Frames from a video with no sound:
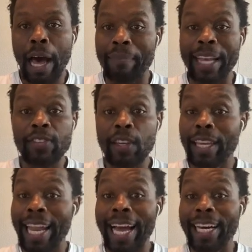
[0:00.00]
i'm not saying
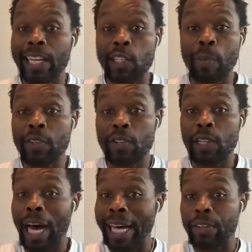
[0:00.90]
they're not going to experience
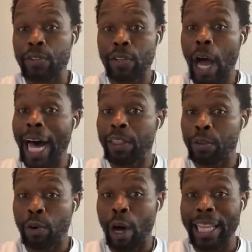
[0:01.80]
others
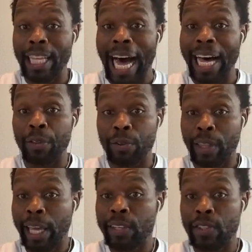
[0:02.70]
other other other
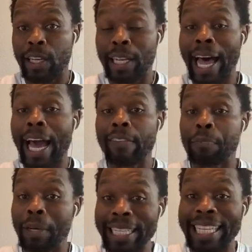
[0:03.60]
things in life
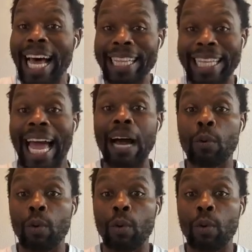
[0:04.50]
but not that